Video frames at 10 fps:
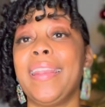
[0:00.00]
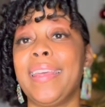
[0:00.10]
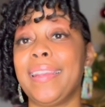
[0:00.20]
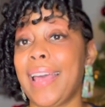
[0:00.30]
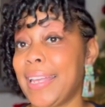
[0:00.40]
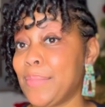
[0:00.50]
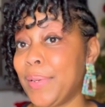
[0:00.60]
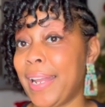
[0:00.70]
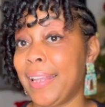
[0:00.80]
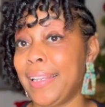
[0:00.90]
then last but
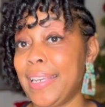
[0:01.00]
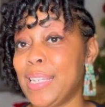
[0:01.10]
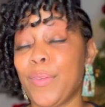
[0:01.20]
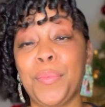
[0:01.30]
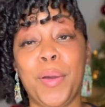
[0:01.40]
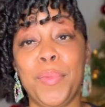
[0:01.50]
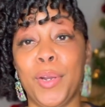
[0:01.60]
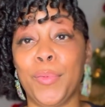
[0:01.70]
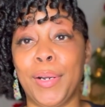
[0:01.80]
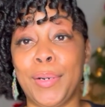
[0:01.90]
not least from
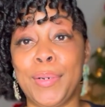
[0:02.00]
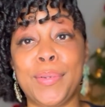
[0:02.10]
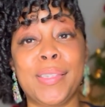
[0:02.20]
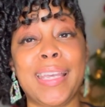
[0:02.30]
Camille Rose